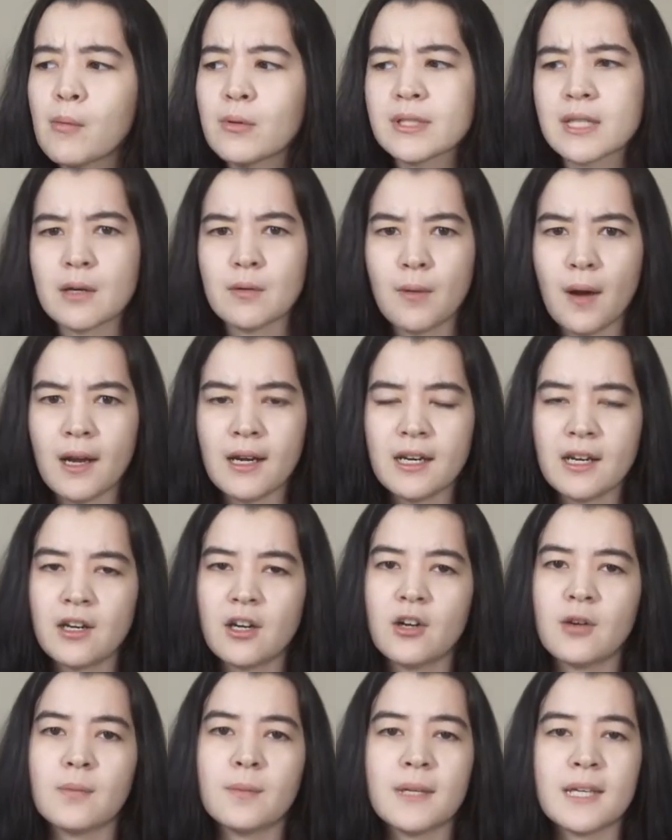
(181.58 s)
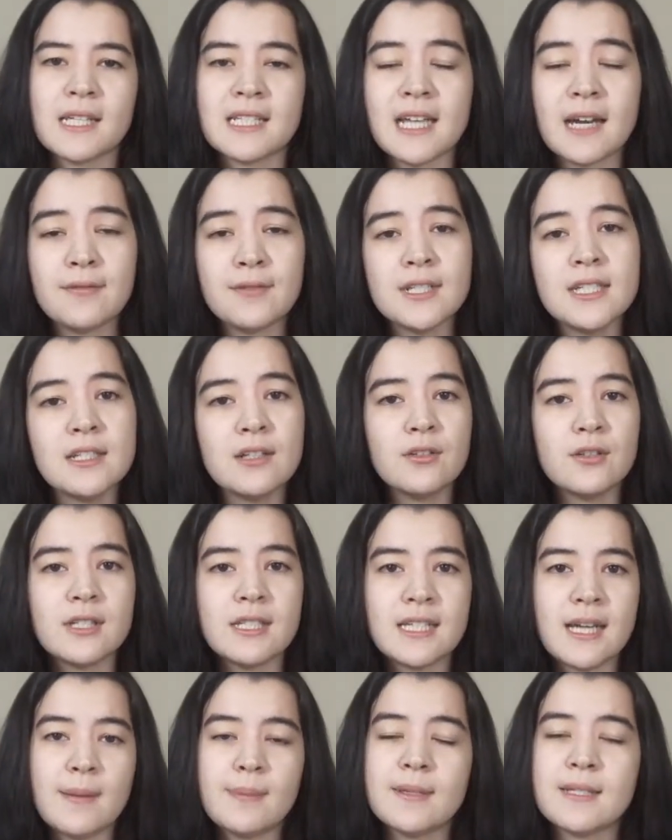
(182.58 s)
was I writing here? Because every single
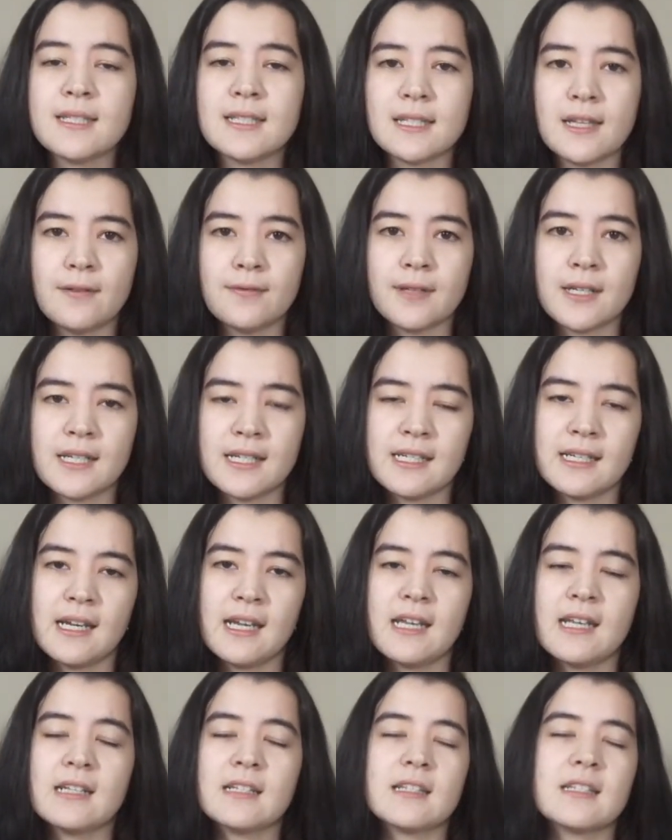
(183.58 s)
step is self-contained.